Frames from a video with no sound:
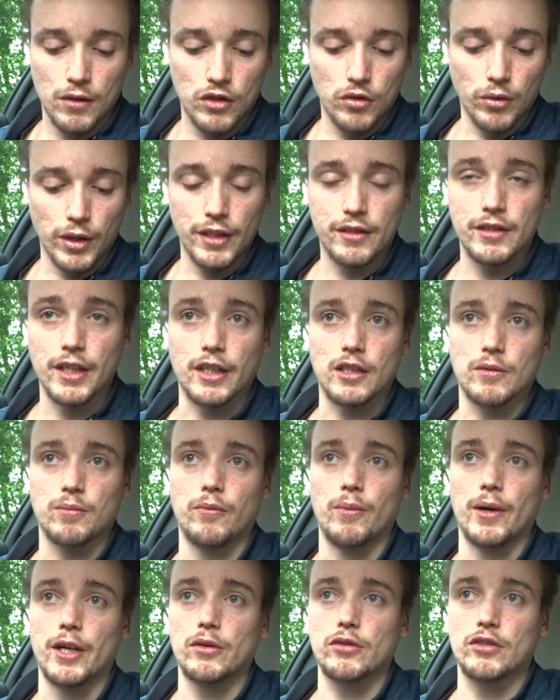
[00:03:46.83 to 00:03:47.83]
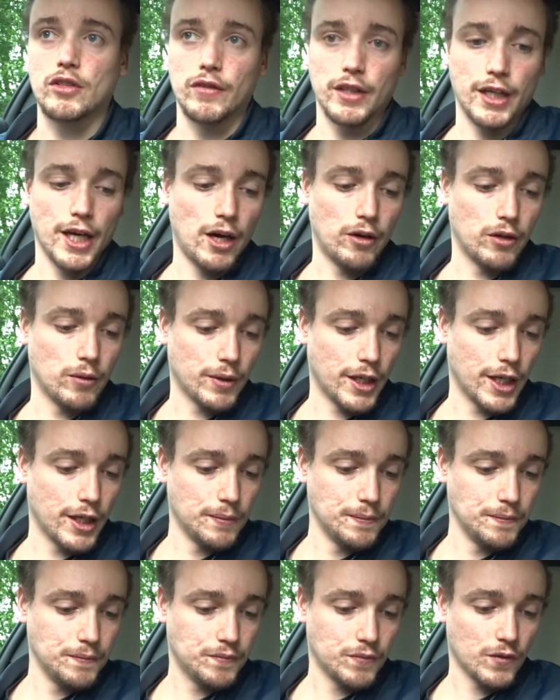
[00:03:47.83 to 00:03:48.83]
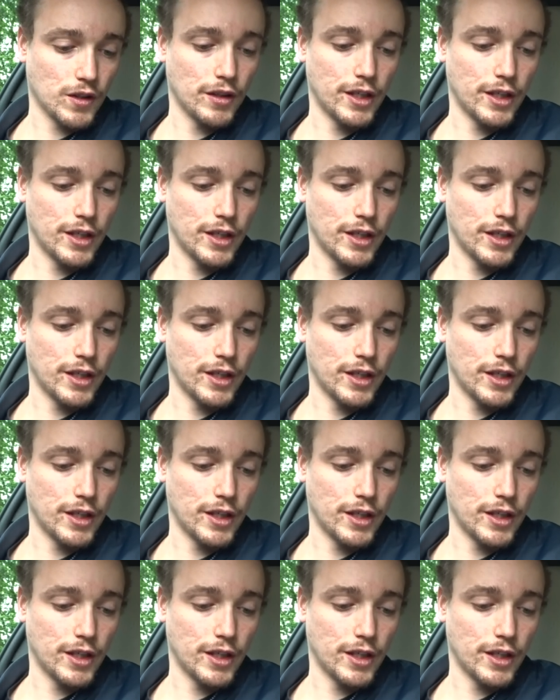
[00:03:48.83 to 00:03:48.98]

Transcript: 26 miles to the gallon I'm getting.